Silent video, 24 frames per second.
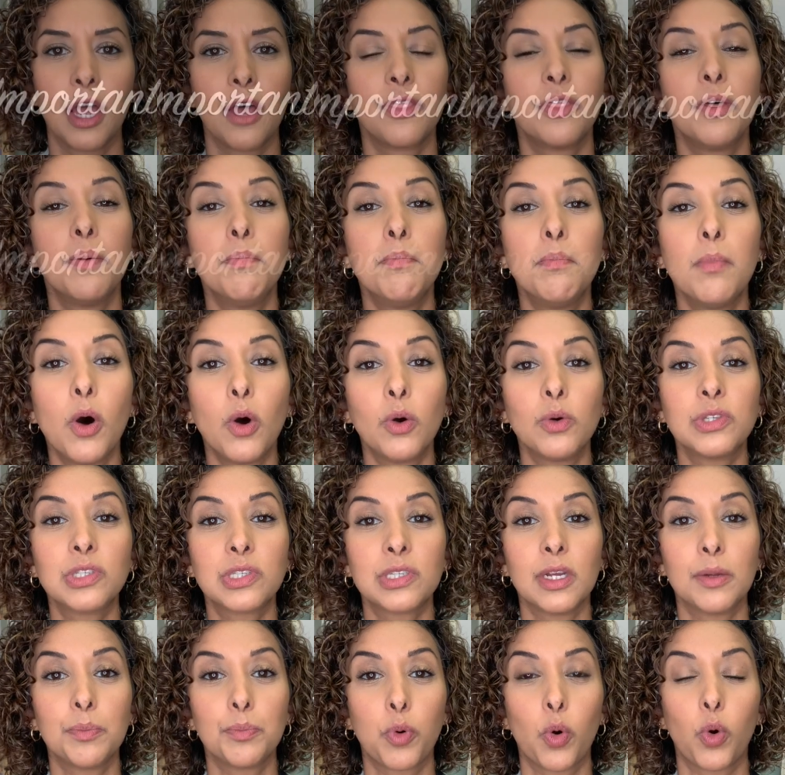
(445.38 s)
The
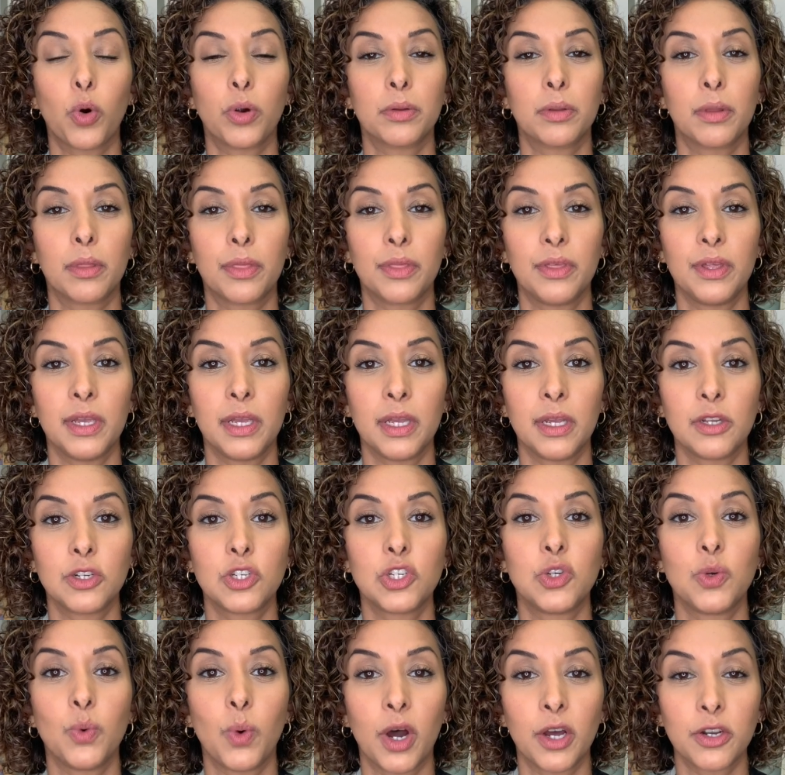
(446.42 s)
most important thing
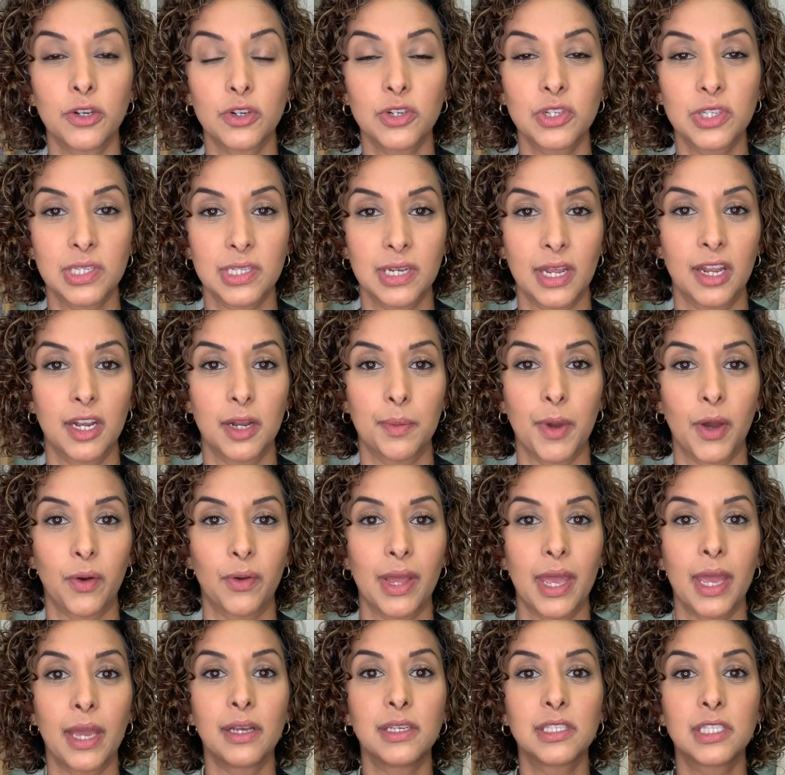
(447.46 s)
to understand about
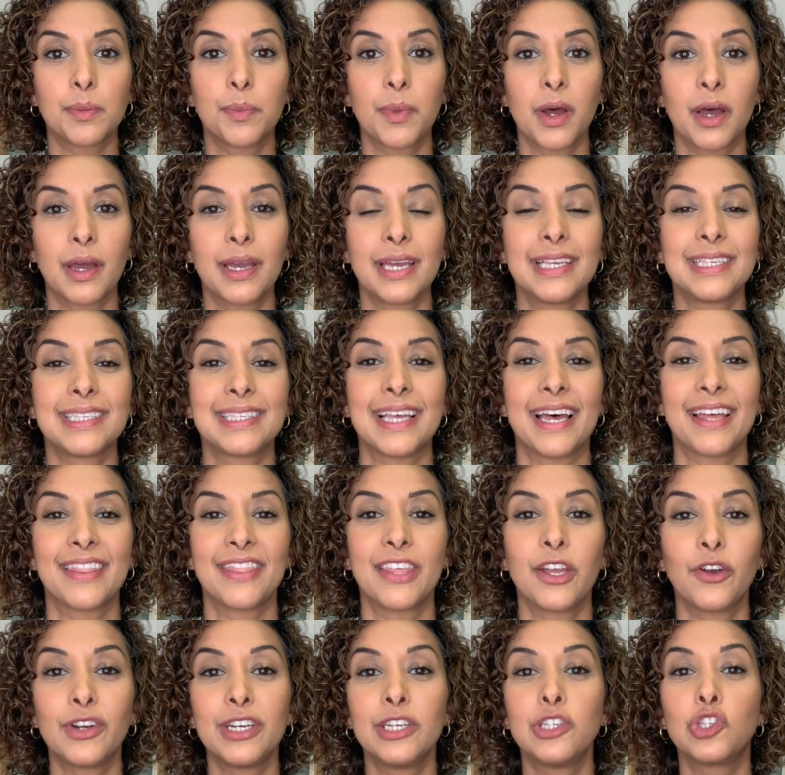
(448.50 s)
eczema is that
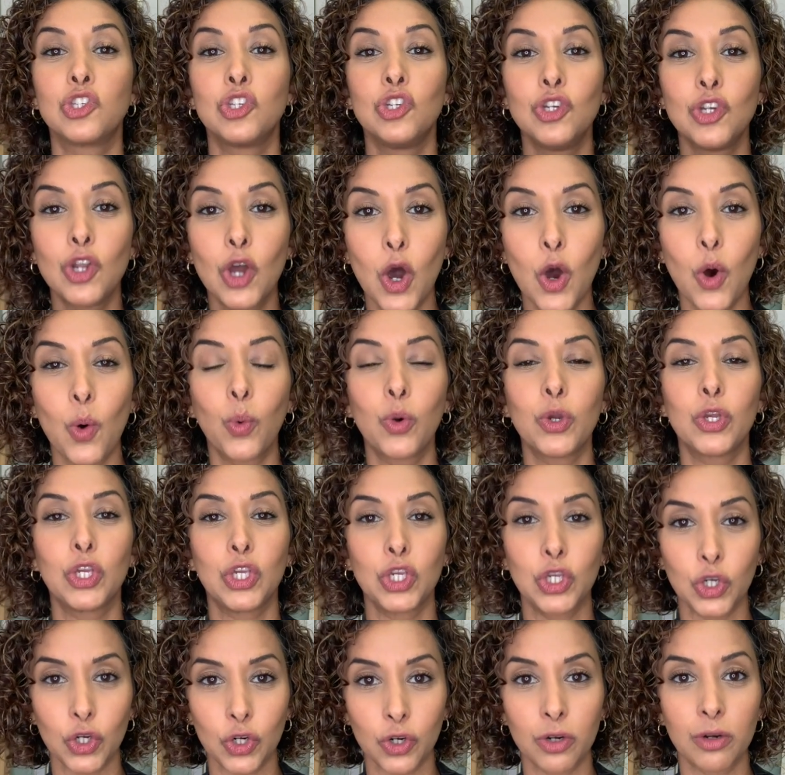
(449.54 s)
there is no
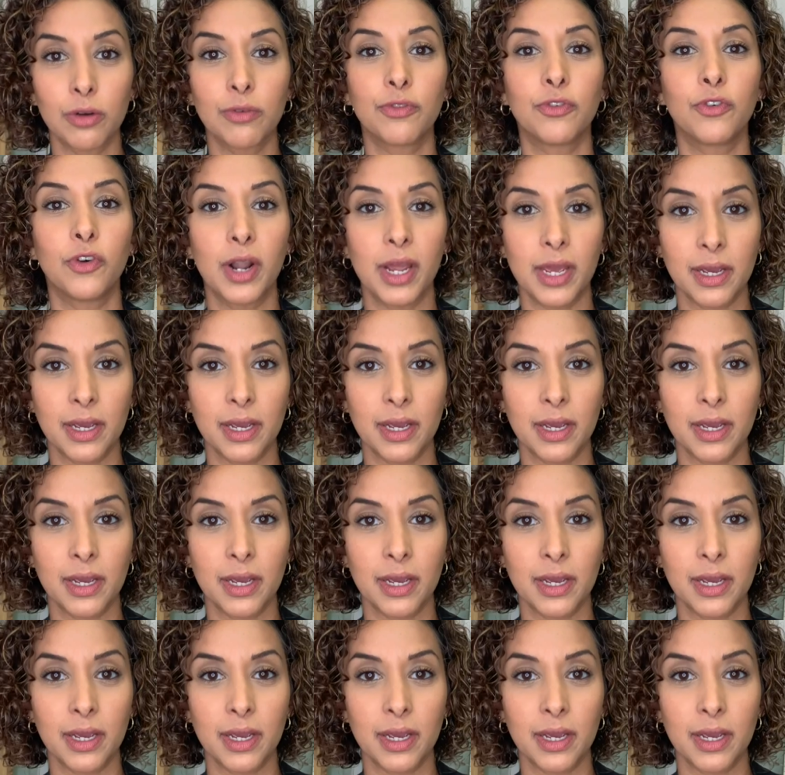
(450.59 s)
cure for